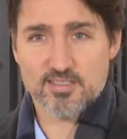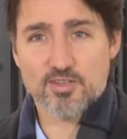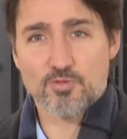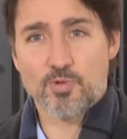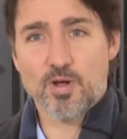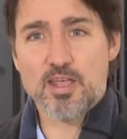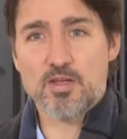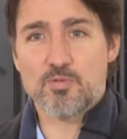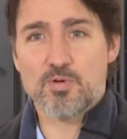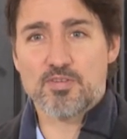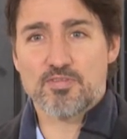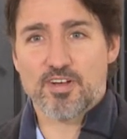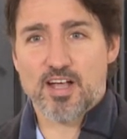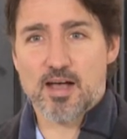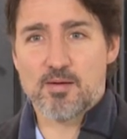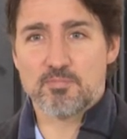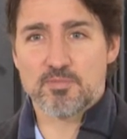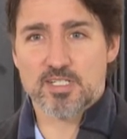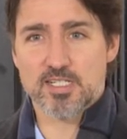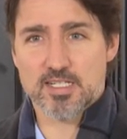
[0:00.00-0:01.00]
the way we've
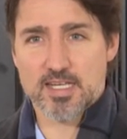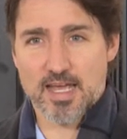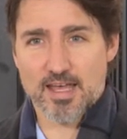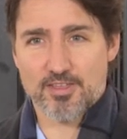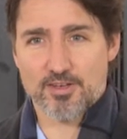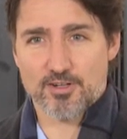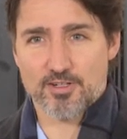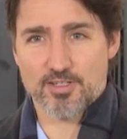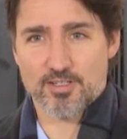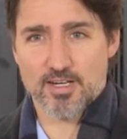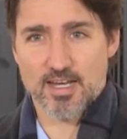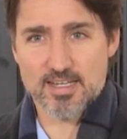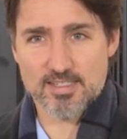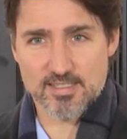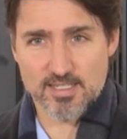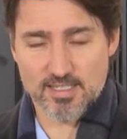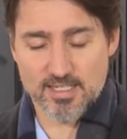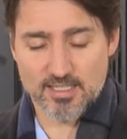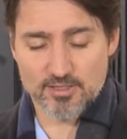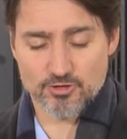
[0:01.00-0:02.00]
come together
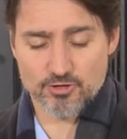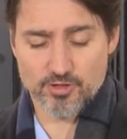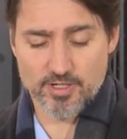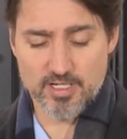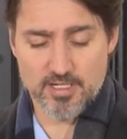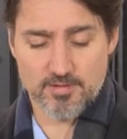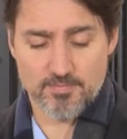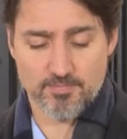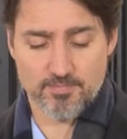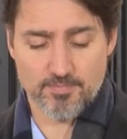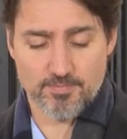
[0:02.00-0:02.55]
as a country.